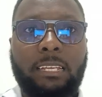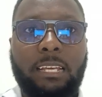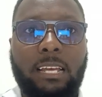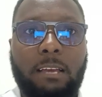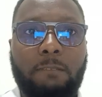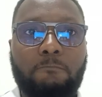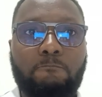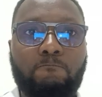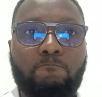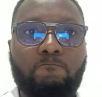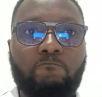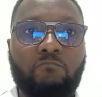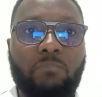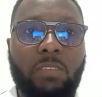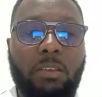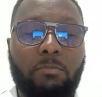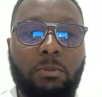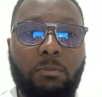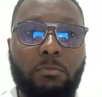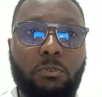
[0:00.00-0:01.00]

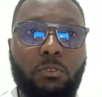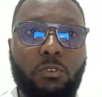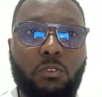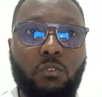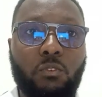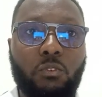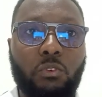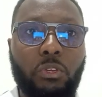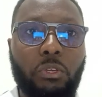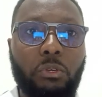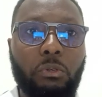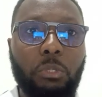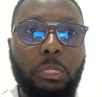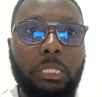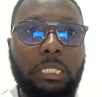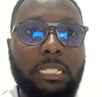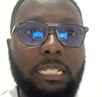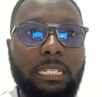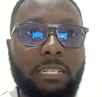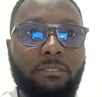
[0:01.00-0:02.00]
There are people who
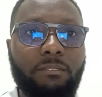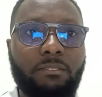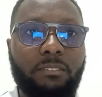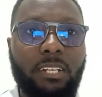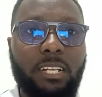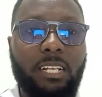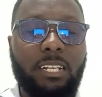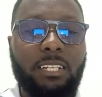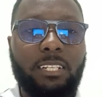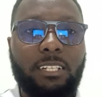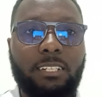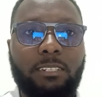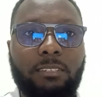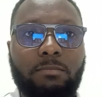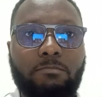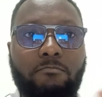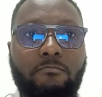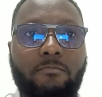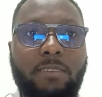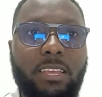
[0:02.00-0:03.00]
use
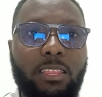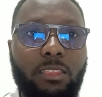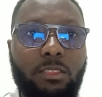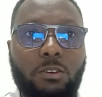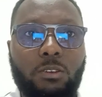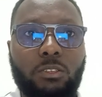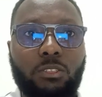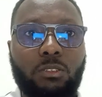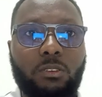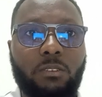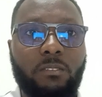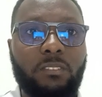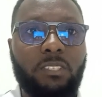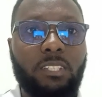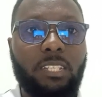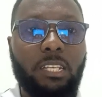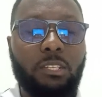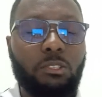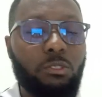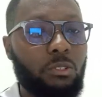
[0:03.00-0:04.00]
different methods of
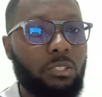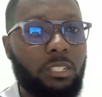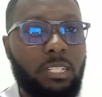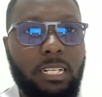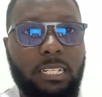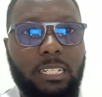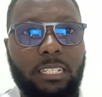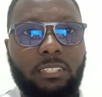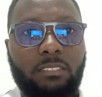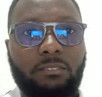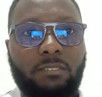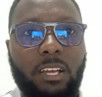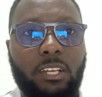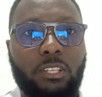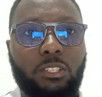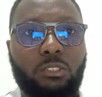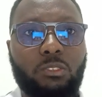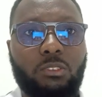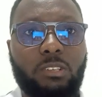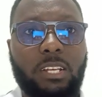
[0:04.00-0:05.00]
sexual
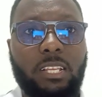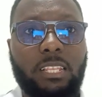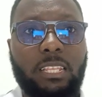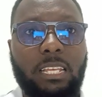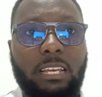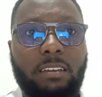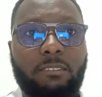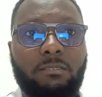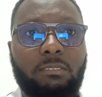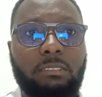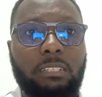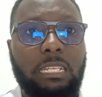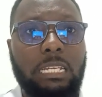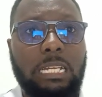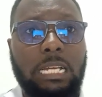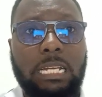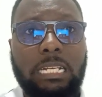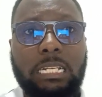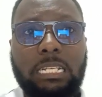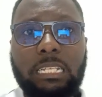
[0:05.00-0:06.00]
satisfaction, and therefore they
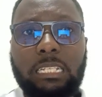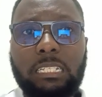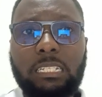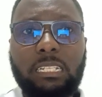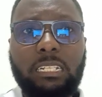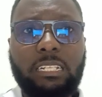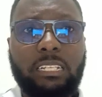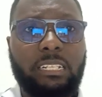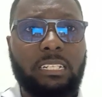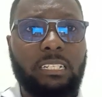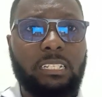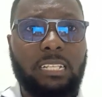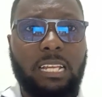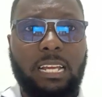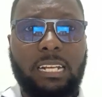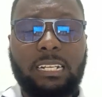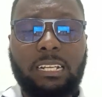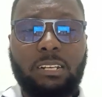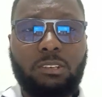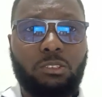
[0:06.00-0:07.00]
can easily
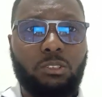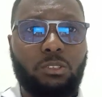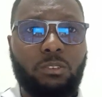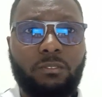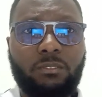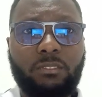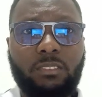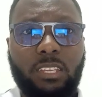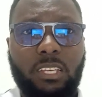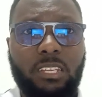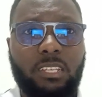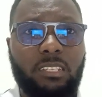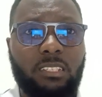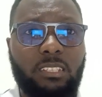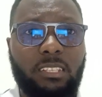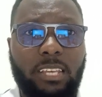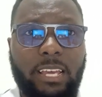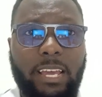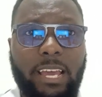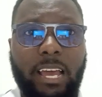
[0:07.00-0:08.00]
insert a lot of
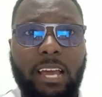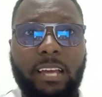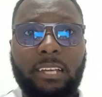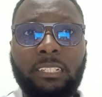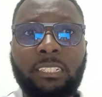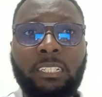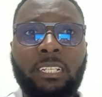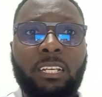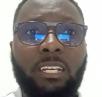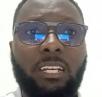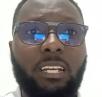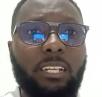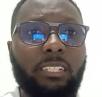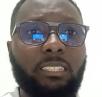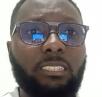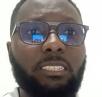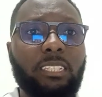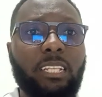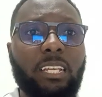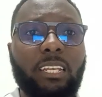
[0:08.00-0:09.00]
things there,
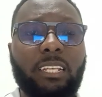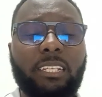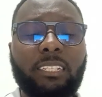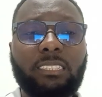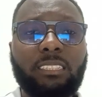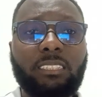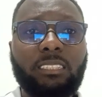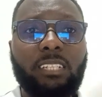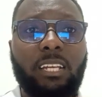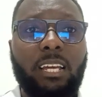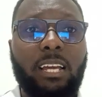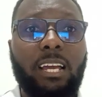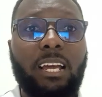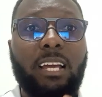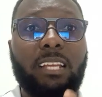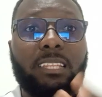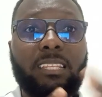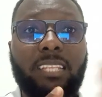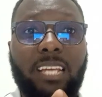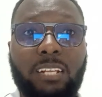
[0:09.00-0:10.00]
and then
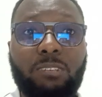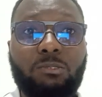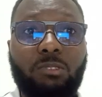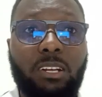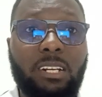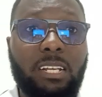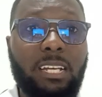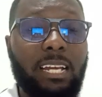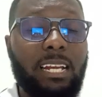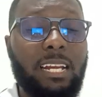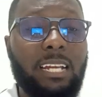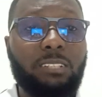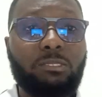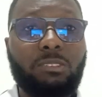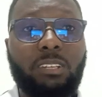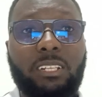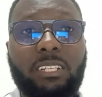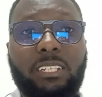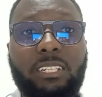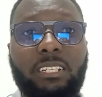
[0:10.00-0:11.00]
that one can
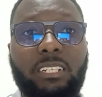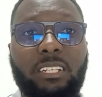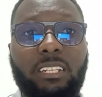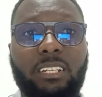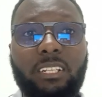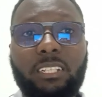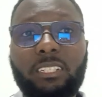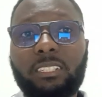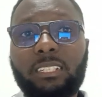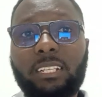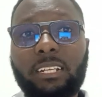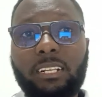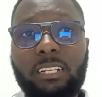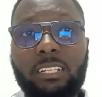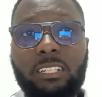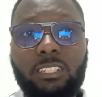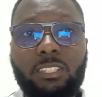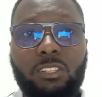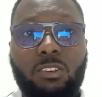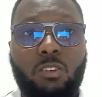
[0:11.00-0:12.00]
actually increase the
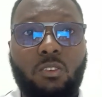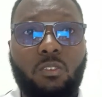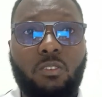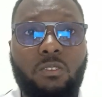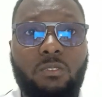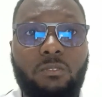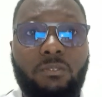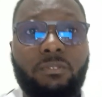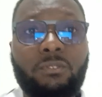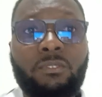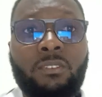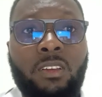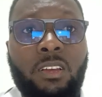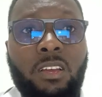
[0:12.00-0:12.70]
risk of